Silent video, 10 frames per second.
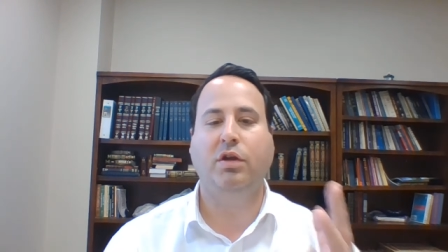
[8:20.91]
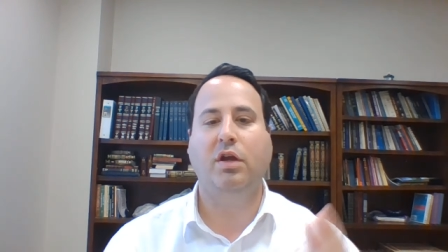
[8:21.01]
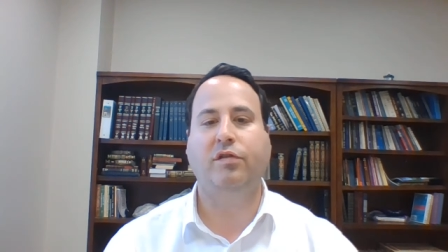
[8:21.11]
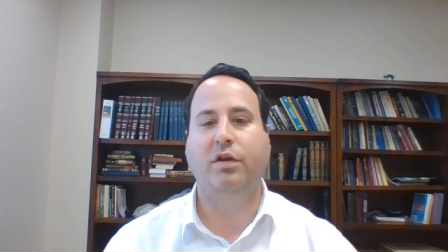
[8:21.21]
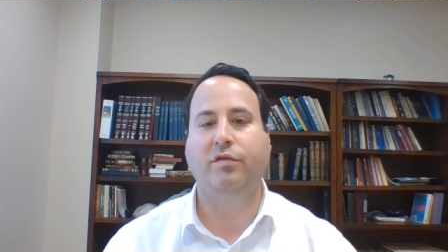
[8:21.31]
And I
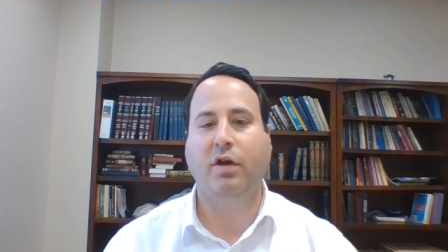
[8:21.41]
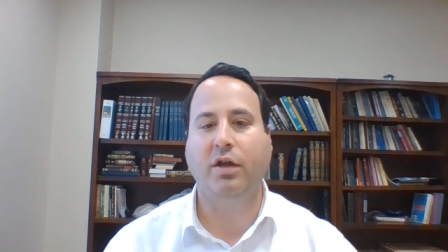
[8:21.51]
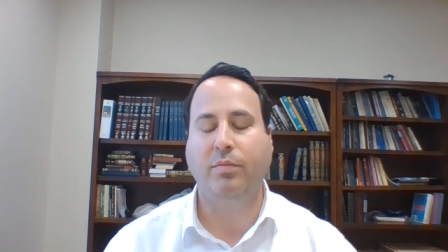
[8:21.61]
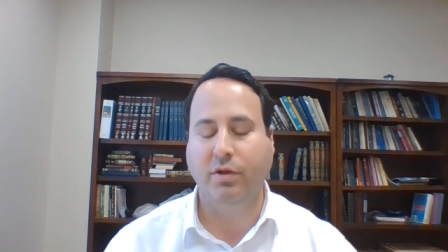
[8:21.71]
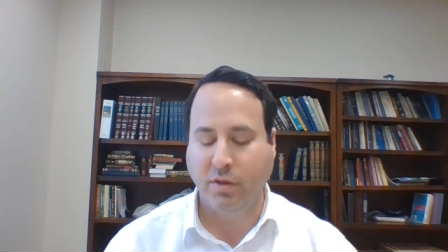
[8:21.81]
said,
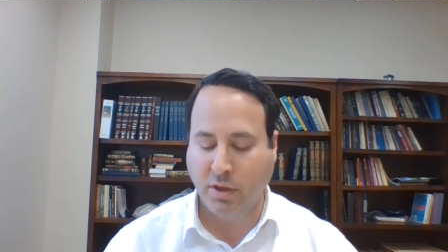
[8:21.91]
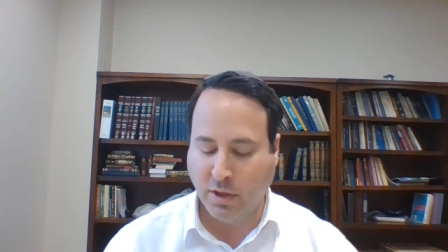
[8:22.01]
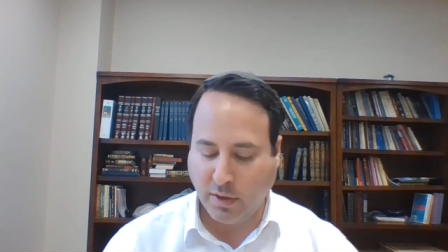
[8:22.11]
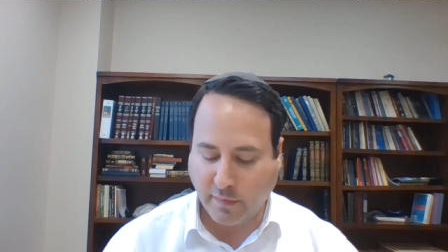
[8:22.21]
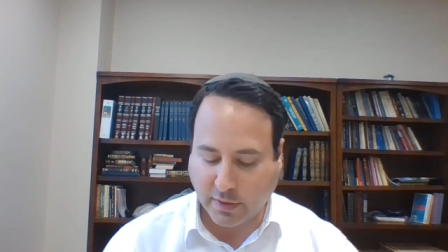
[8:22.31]
fine. But
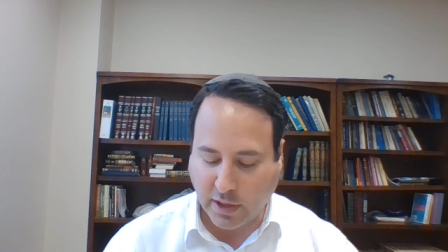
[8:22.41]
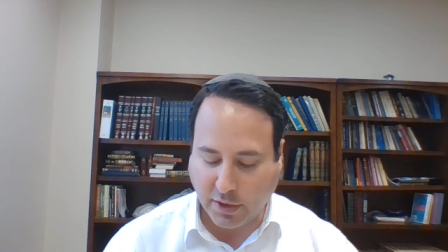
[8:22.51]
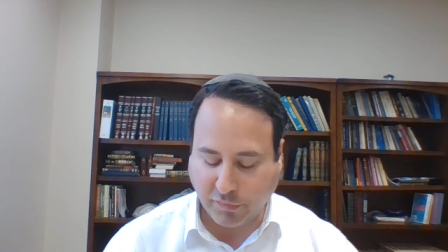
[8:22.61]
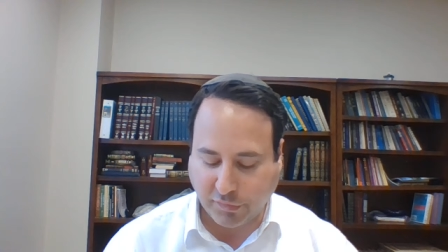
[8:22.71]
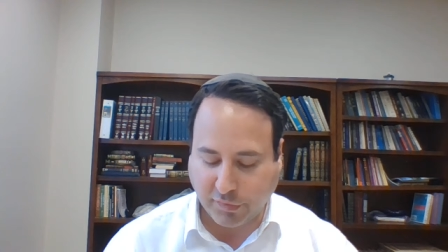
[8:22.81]
that kind
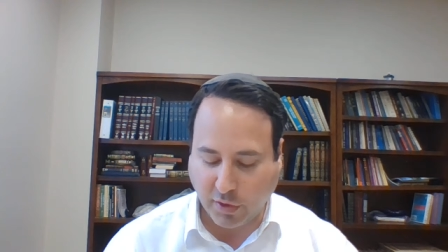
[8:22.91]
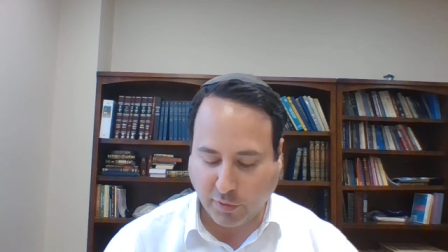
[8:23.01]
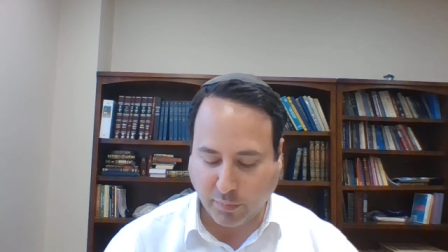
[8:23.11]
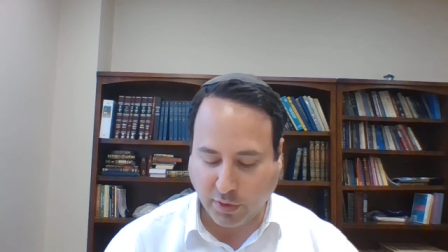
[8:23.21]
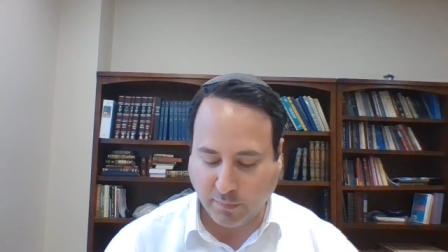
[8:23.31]
of
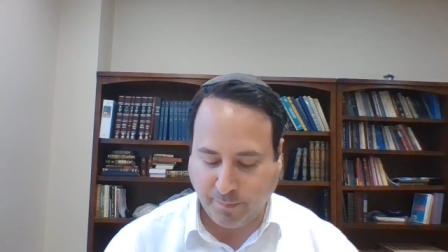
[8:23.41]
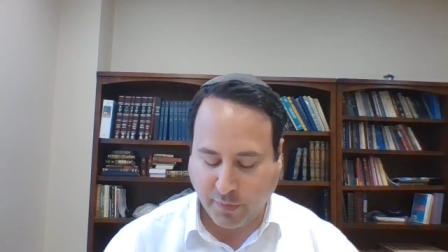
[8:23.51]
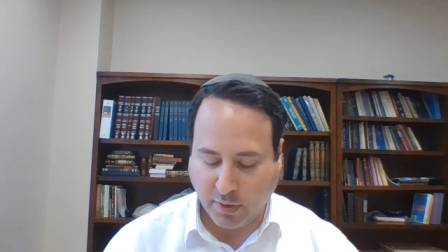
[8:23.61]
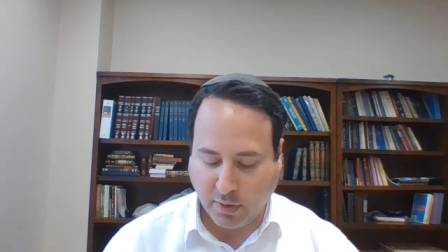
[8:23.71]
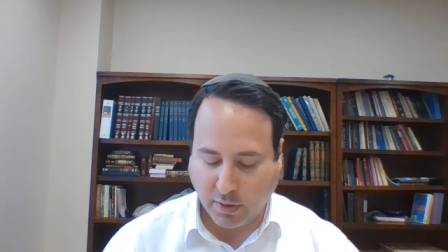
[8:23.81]
stung me
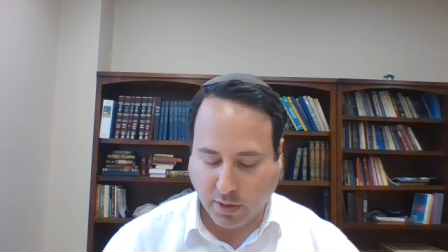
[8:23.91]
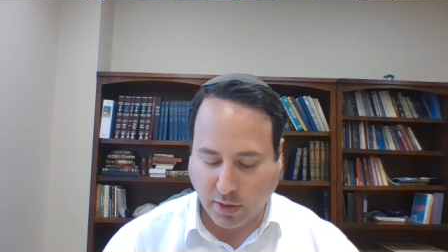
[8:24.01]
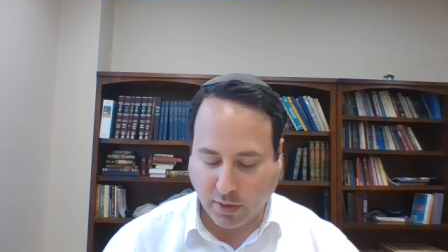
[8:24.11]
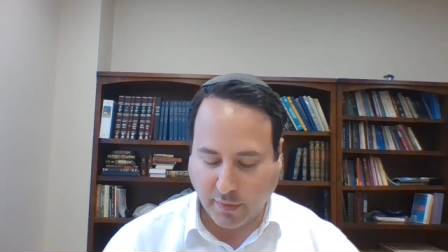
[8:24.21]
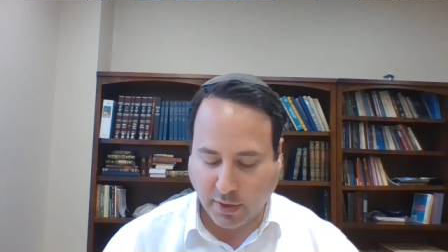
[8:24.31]

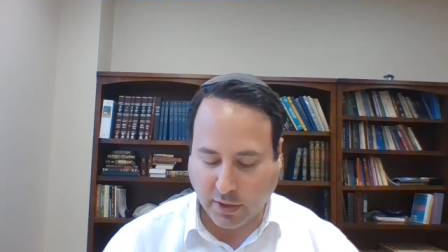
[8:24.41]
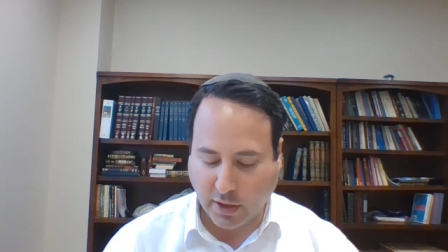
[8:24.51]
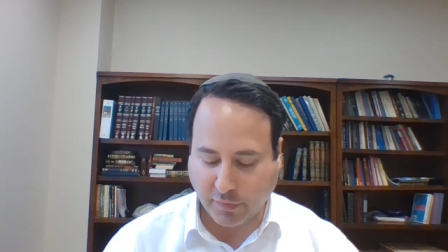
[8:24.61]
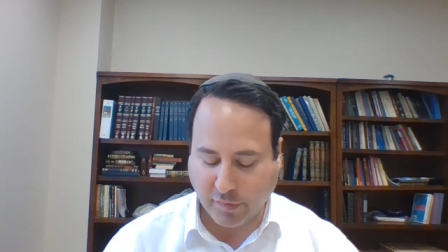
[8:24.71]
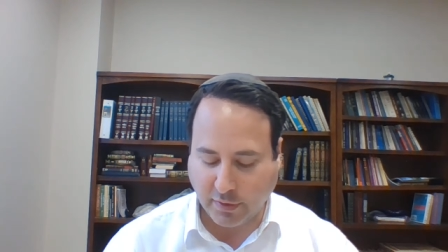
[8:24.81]
that I
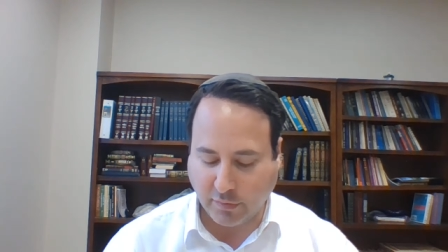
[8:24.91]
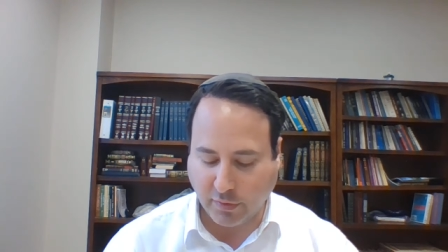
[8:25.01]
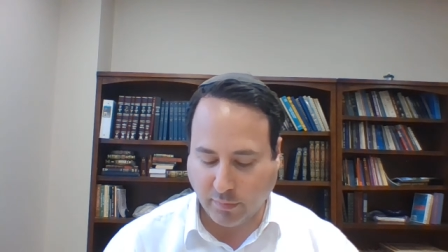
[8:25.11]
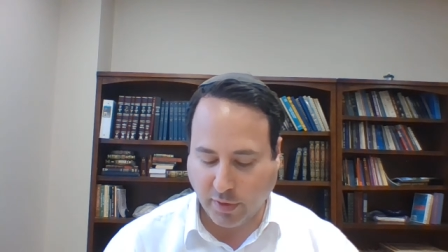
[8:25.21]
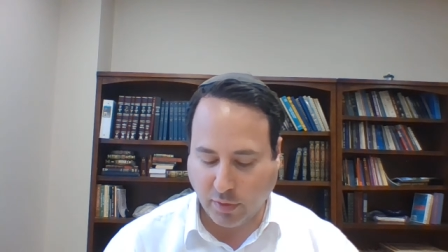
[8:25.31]
condescended to
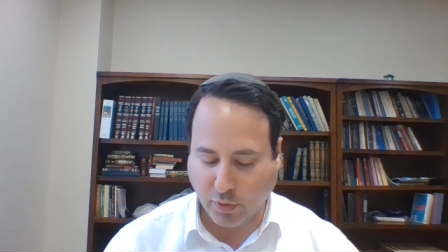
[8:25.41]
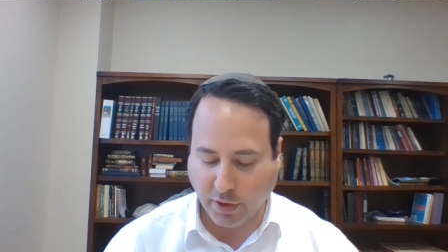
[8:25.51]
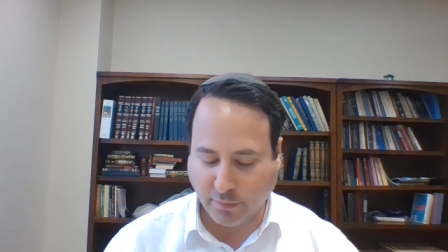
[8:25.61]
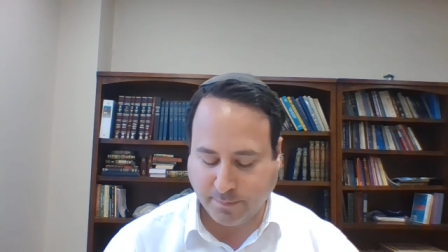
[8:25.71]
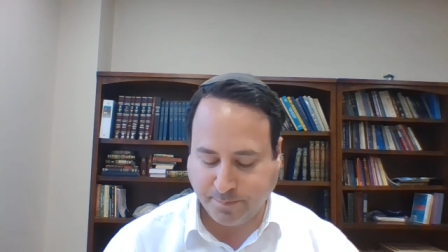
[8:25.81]
him that way.